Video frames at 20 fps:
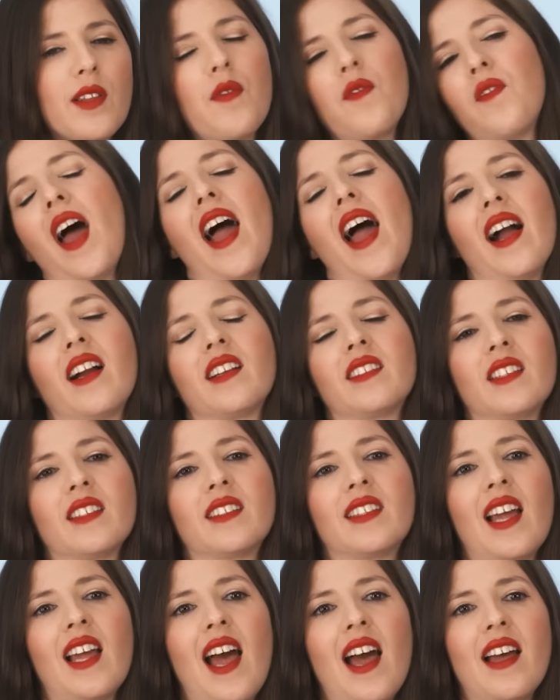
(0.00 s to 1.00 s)
the
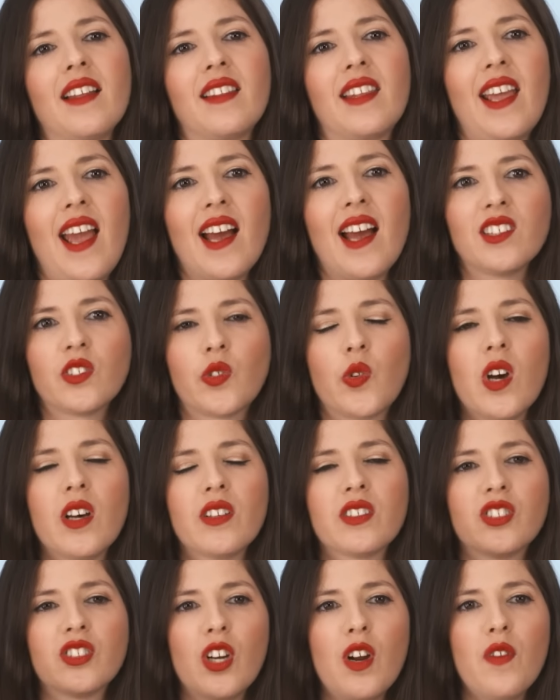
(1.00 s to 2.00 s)
fact that the
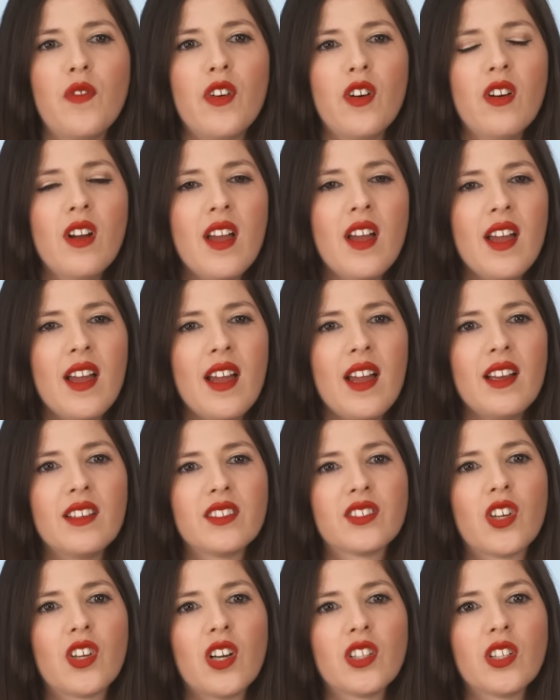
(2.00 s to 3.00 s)
SQL server
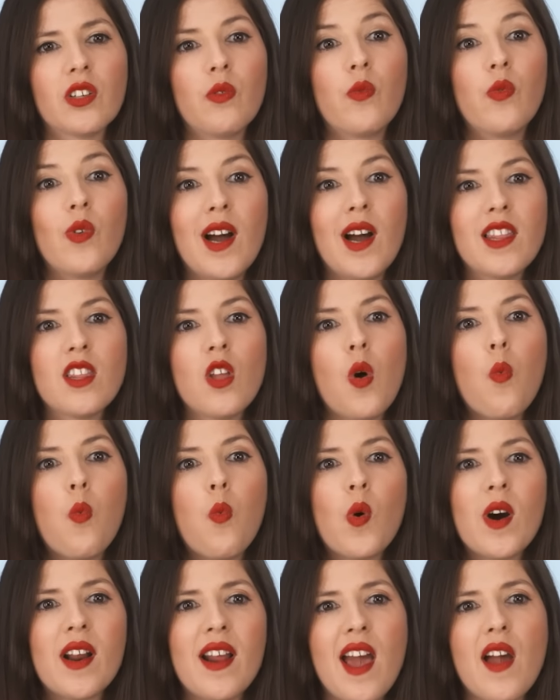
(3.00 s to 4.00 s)
is gonna run
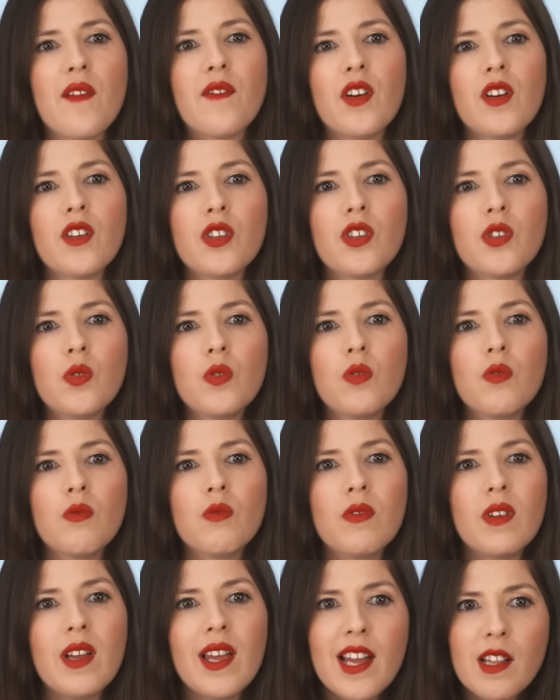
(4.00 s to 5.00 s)
whatever you
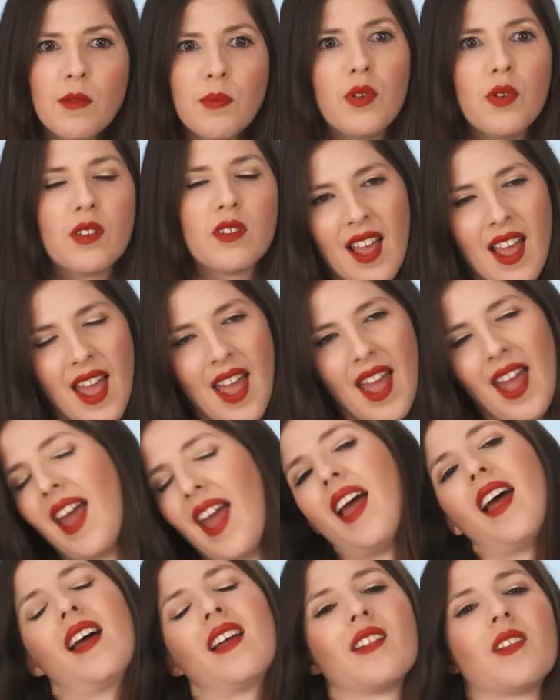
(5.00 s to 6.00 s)
input.
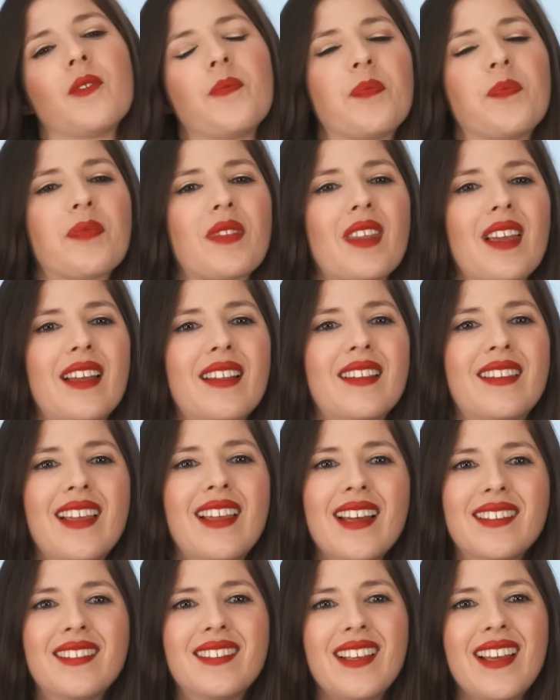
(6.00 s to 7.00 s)
And
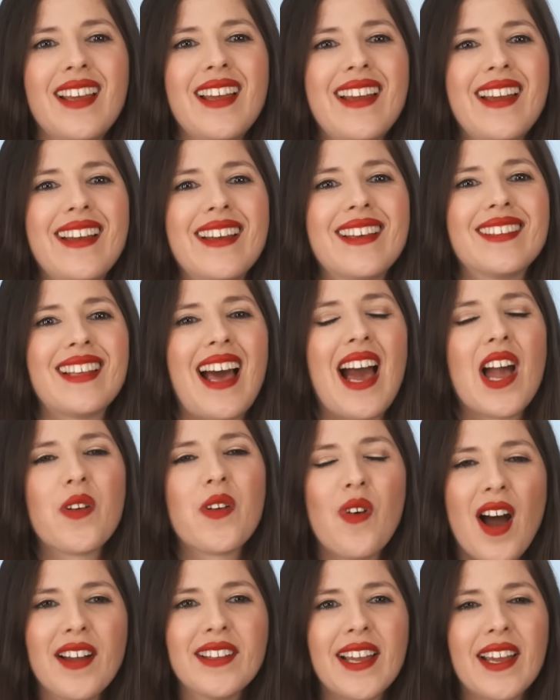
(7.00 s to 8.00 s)
this is
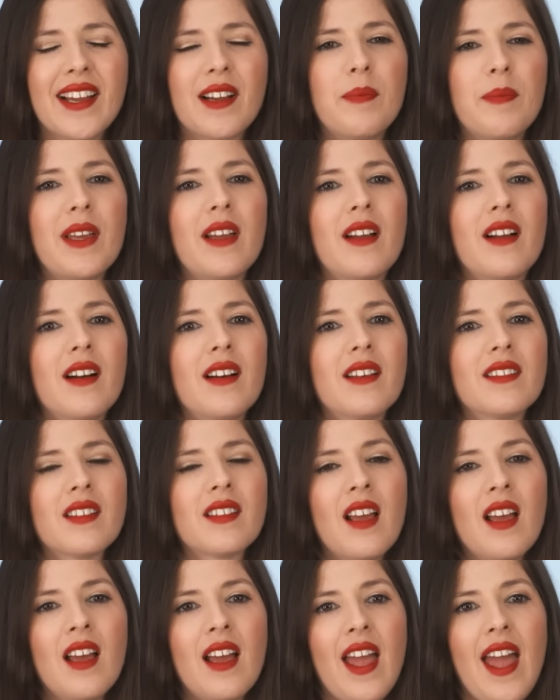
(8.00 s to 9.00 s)
ironic because
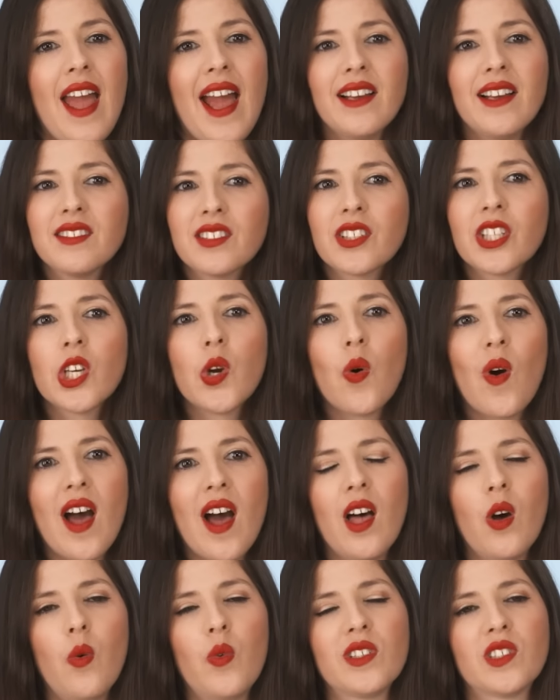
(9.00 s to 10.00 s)

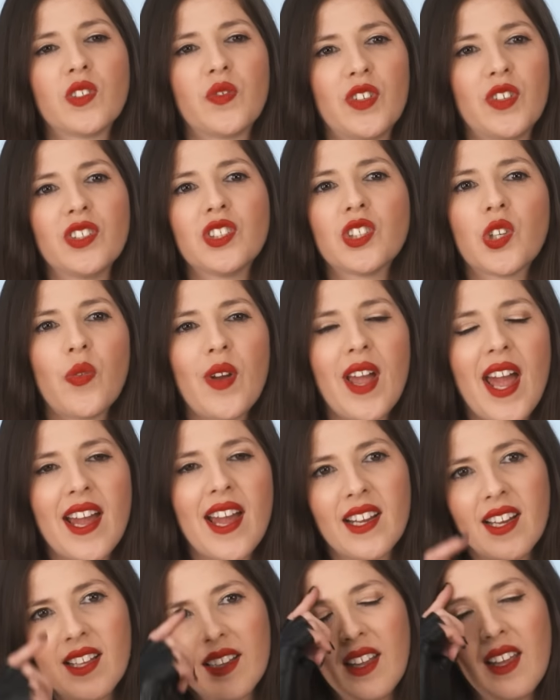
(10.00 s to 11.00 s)
SQL was first
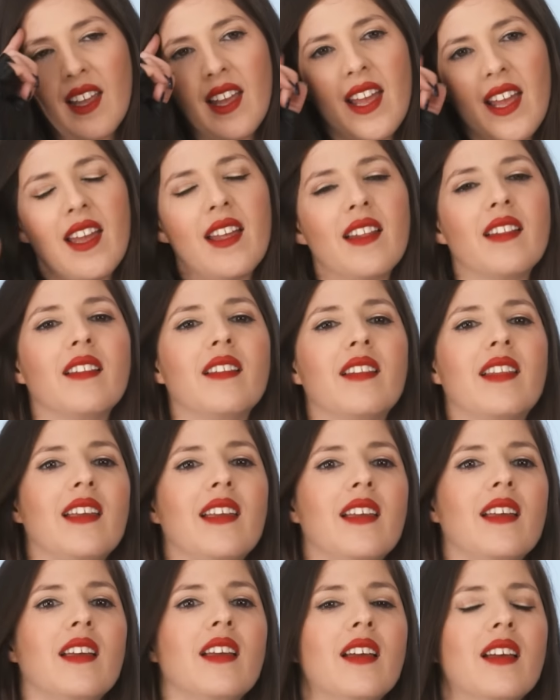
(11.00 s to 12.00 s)
created in
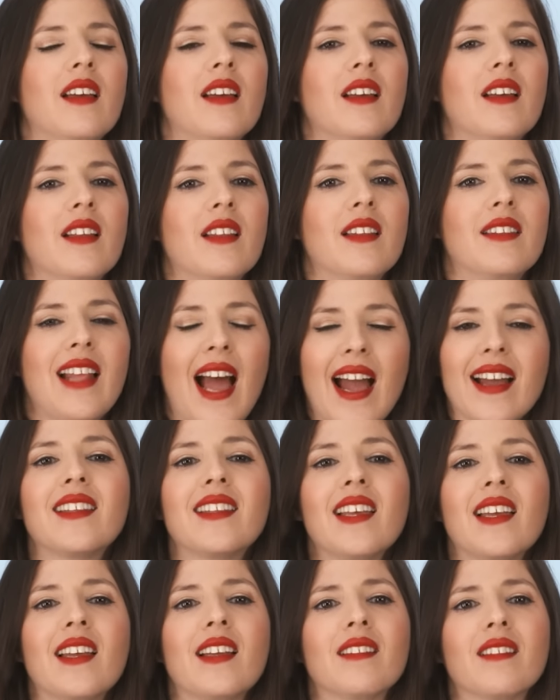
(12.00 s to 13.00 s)
the
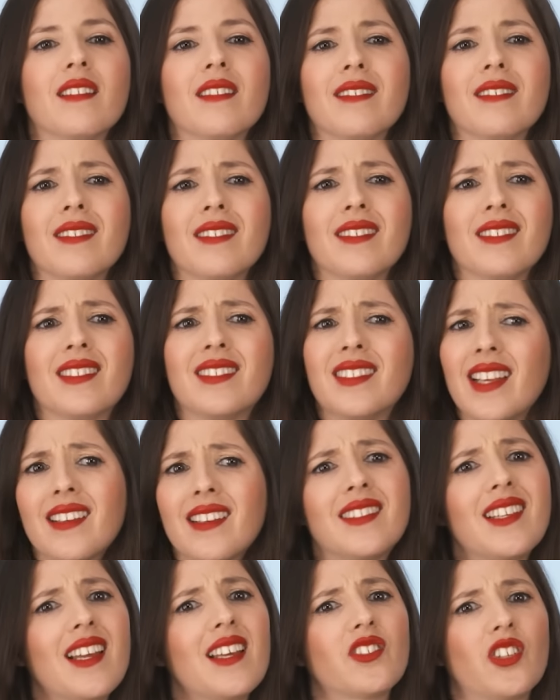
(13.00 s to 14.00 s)

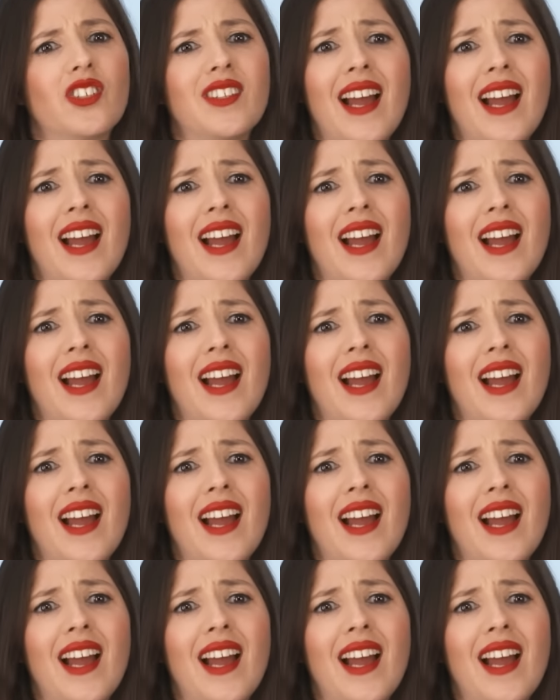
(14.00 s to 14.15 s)
1960s or